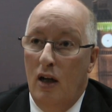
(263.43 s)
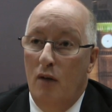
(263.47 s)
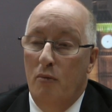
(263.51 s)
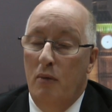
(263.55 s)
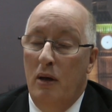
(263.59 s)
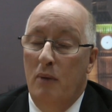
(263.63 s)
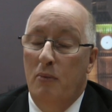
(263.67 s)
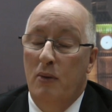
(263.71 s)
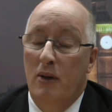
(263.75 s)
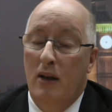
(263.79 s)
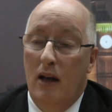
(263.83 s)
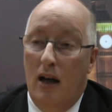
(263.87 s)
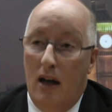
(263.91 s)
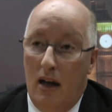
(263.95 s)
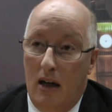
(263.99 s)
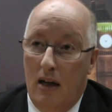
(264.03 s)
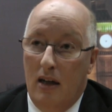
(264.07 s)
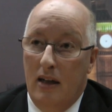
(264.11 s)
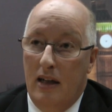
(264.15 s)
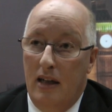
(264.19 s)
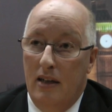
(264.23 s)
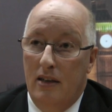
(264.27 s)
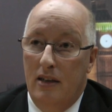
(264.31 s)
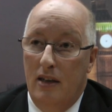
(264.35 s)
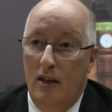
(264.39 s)
People are
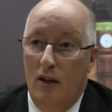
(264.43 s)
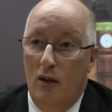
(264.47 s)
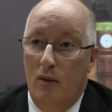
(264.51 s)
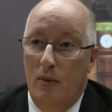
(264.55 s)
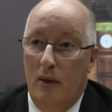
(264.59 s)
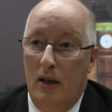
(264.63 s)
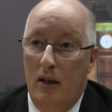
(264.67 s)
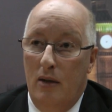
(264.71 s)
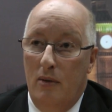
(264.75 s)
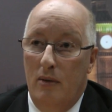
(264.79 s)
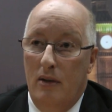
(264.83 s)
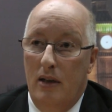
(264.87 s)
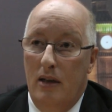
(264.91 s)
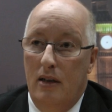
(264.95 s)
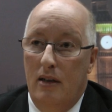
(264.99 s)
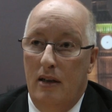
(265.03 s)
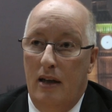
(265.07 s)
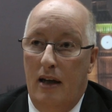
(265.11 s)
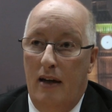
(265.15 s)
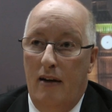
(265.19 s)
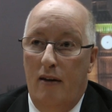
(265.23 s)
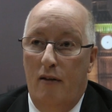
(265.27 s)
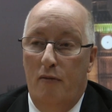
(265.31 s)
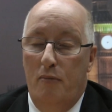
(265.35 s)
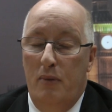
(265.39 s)
getting away with it.
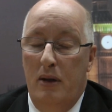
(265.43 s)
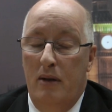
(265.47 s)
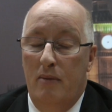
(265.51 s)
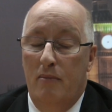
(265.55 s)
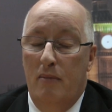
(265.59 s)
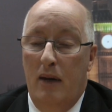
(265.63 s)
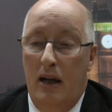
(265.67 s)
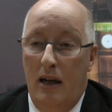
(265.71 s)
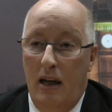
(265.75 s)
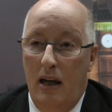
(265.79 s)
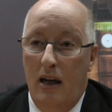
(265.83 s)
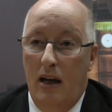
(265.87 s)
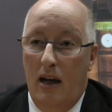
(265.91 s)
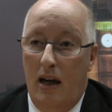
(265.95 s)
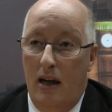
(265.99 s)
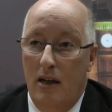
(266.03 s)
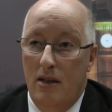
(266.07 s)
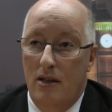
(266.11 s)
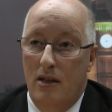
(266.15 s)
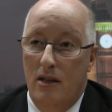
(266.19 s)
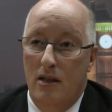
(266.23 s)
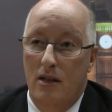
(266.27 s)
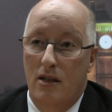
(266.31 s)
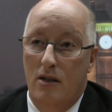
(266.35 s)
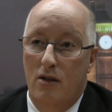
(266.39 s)
There have been many
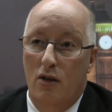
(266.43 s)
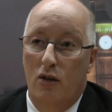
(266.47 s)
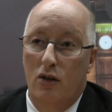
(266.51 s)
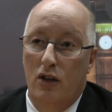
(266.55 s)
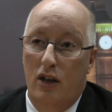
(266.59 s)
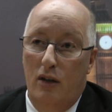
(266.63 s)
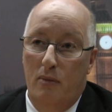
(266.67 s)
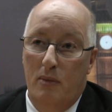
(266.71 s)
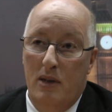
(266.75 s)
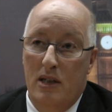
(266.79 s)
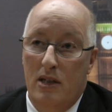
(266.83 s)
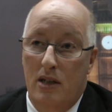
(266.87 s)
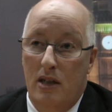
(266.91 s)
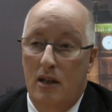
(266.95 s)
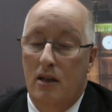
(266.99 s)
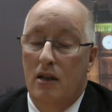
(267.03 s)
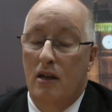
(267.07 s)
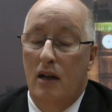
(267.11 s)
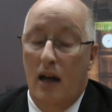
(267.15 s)
cases documented,